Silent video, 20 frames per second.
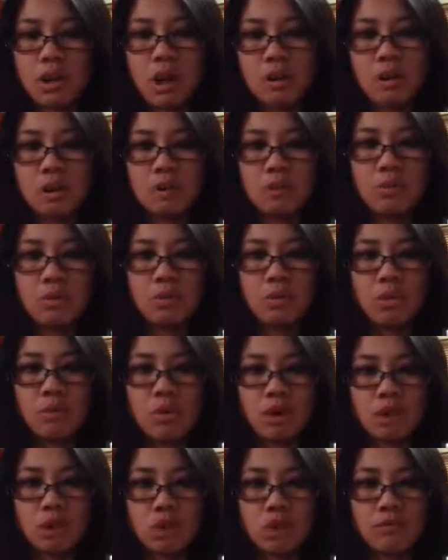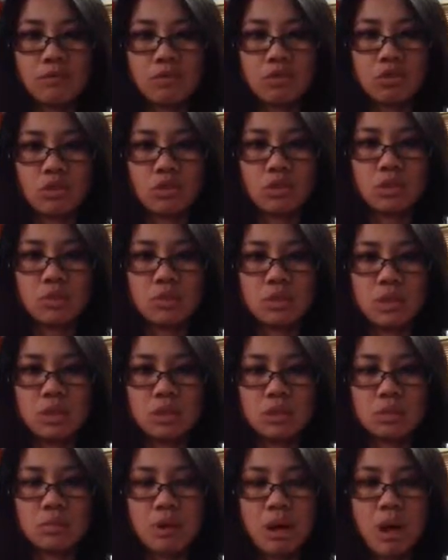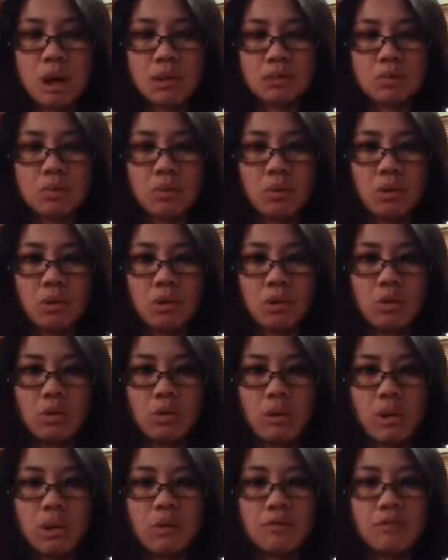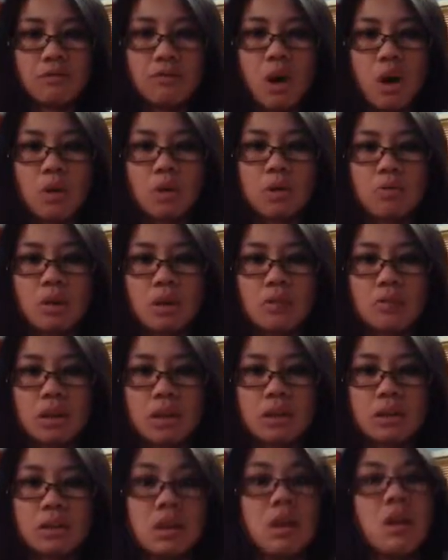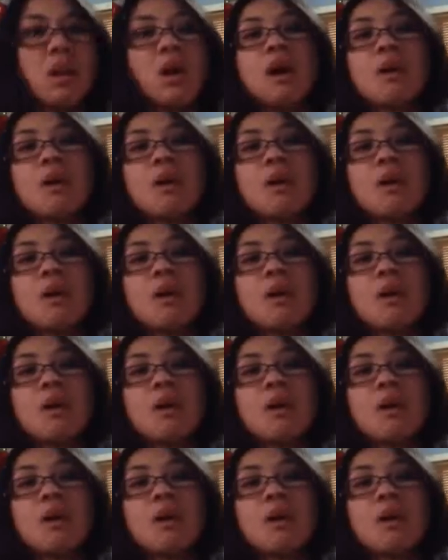I can put all my travel documents, passport and all that file in one place.